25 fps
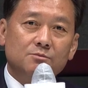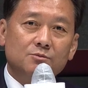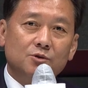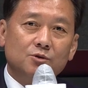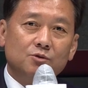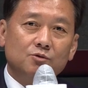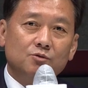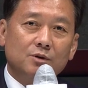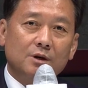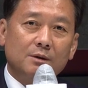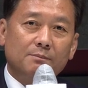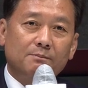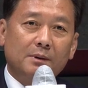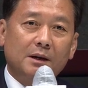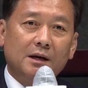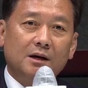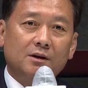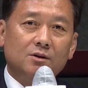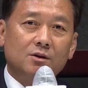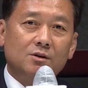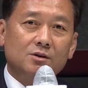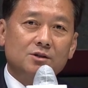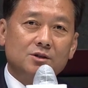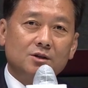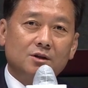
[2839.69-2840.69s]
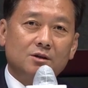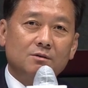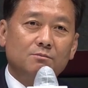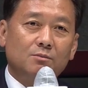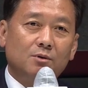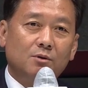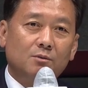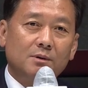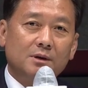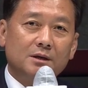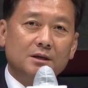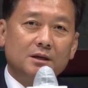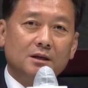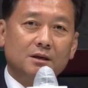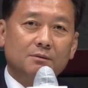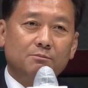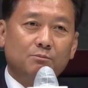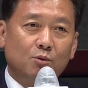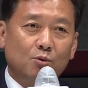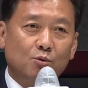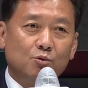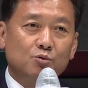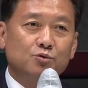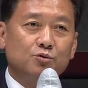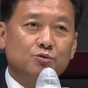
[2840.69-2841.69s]
And secondly, in
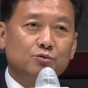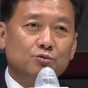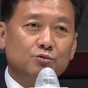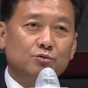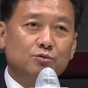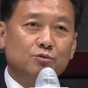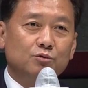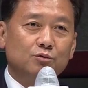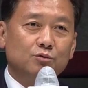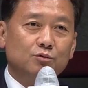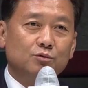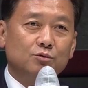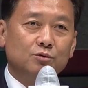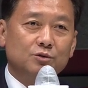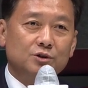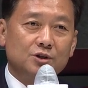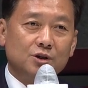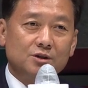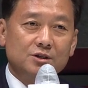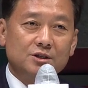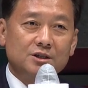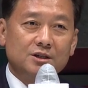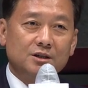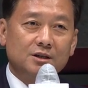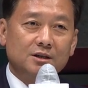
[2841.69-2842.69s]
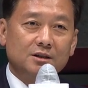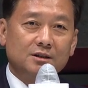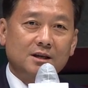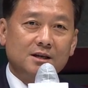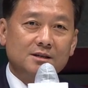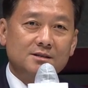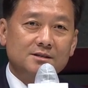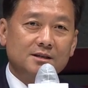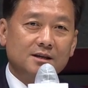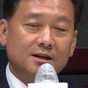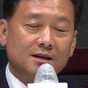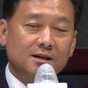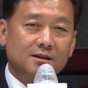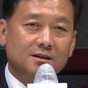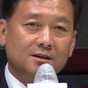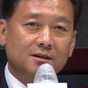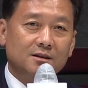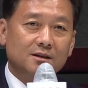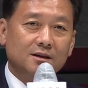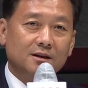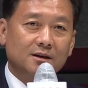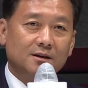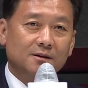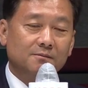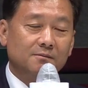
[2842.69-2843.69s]
Japan, during the financial
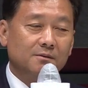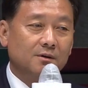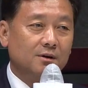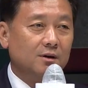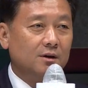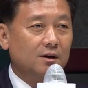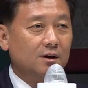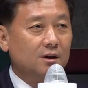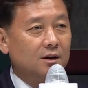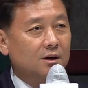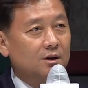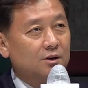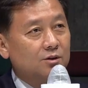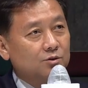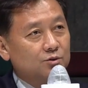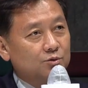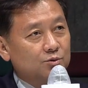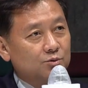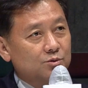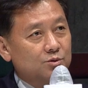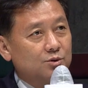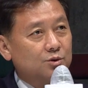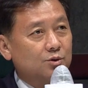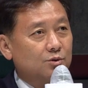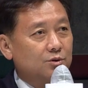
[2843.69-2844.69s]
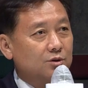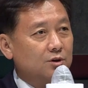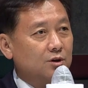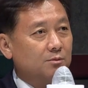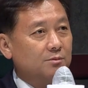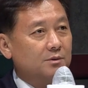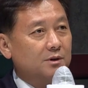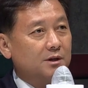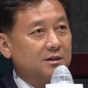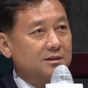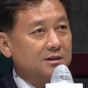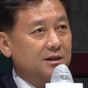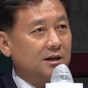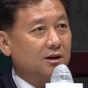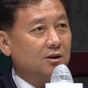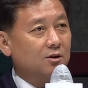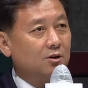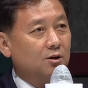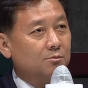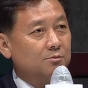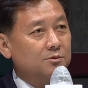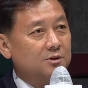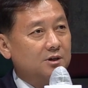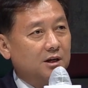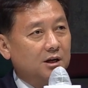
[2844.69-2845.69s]
crisis, there was a
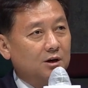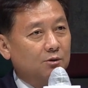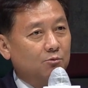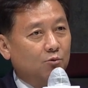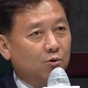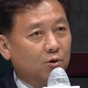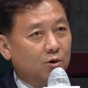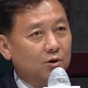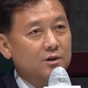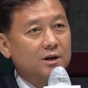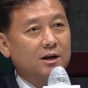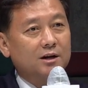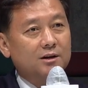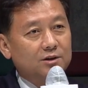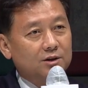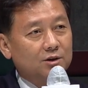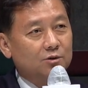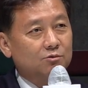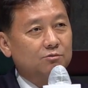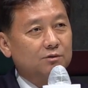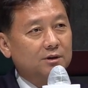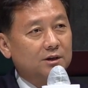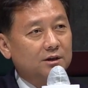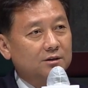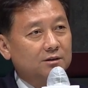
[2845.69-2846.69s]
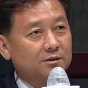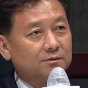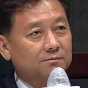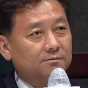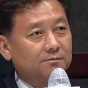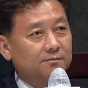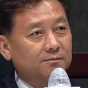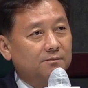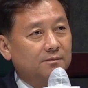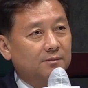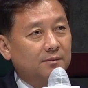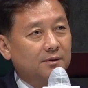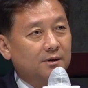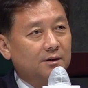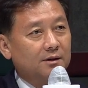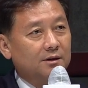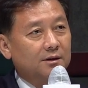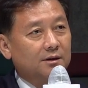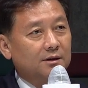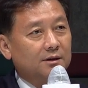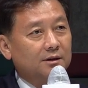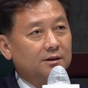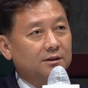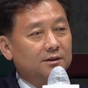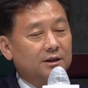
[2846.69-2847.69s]
bold movement made by the
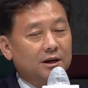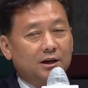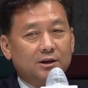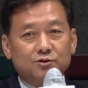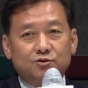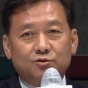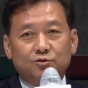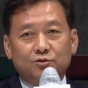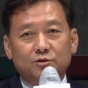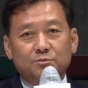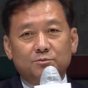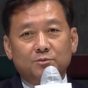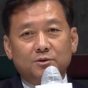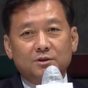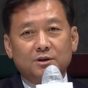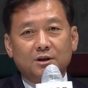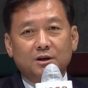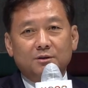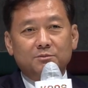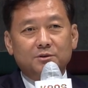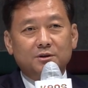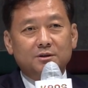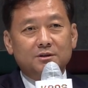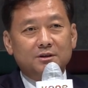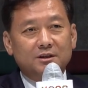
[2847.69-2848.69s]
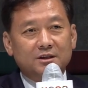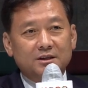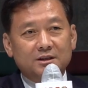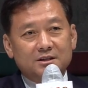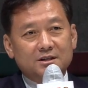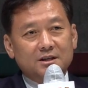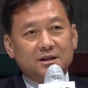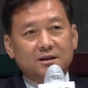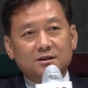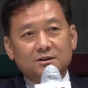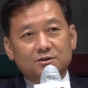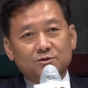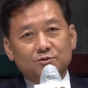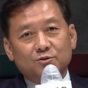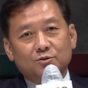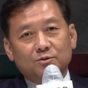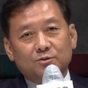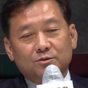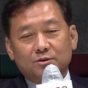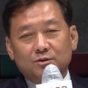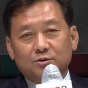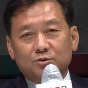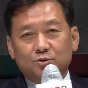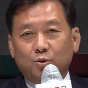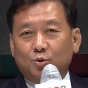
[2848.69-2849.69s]
Conservative Party that if
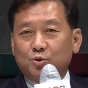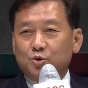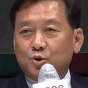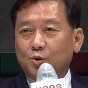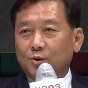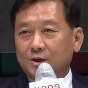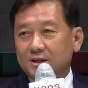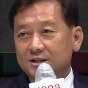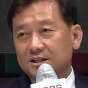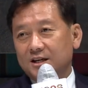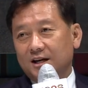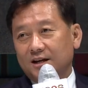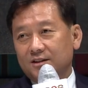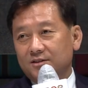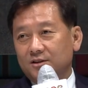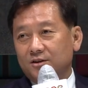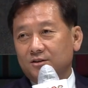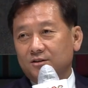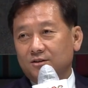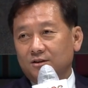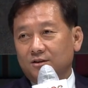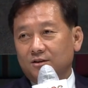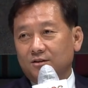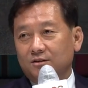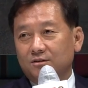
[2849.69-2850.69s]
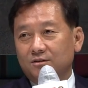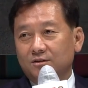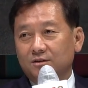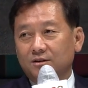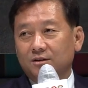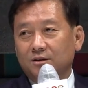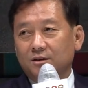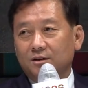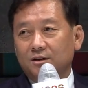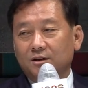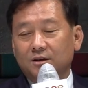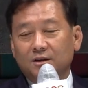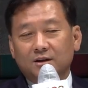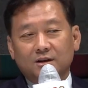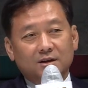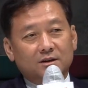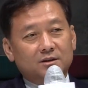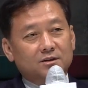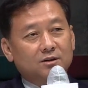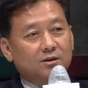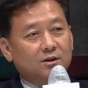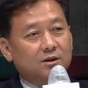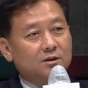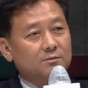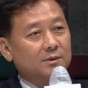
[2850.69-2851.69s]
wanted by the SMEs,
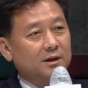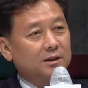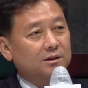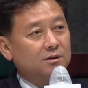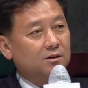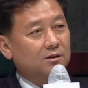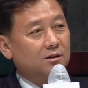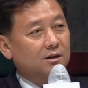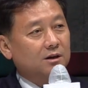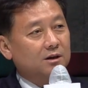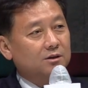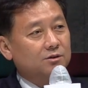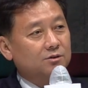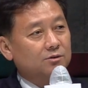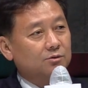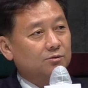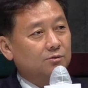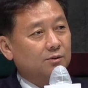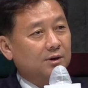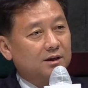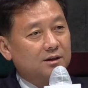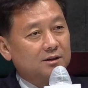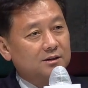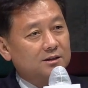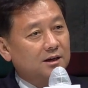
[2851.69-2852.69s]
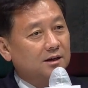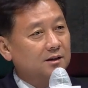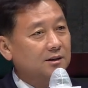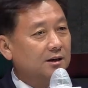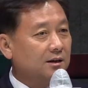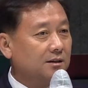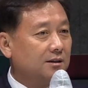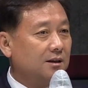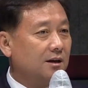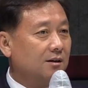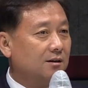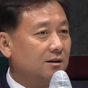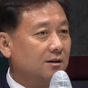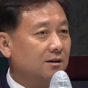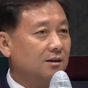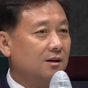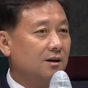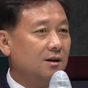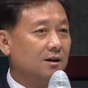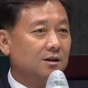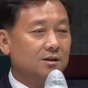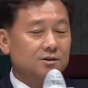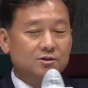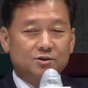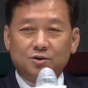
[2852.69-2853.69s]
they are not requesting
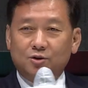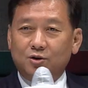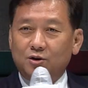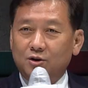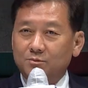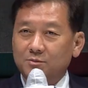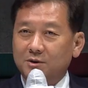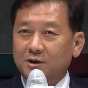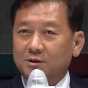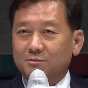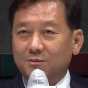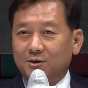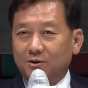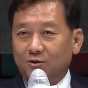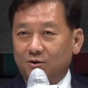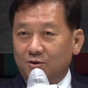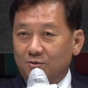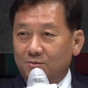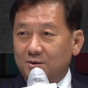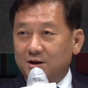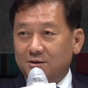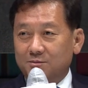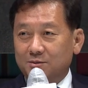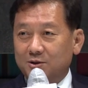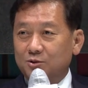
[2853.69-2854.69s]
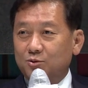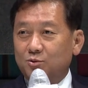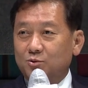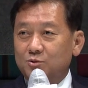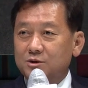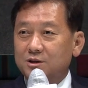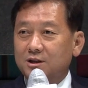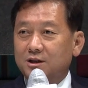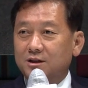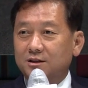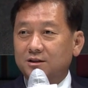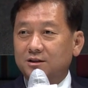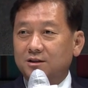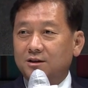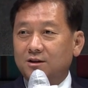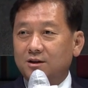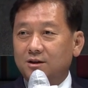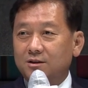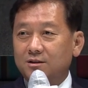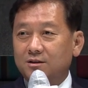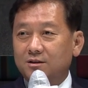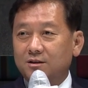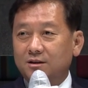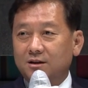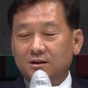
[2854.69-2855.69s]
and forcing the SMEs
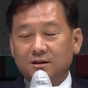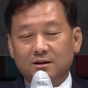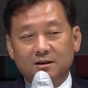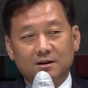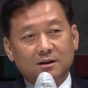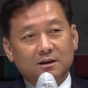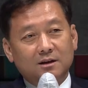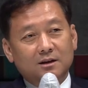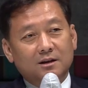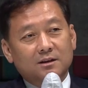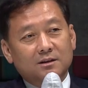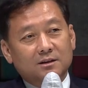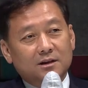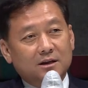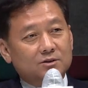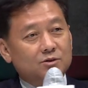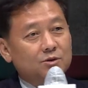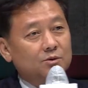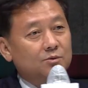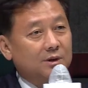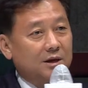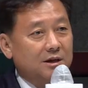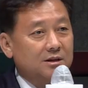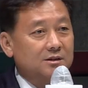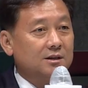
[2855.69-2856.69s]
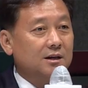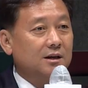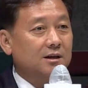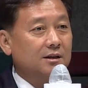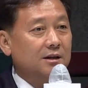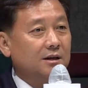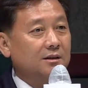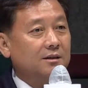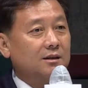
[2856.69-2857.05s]
to pay the interest.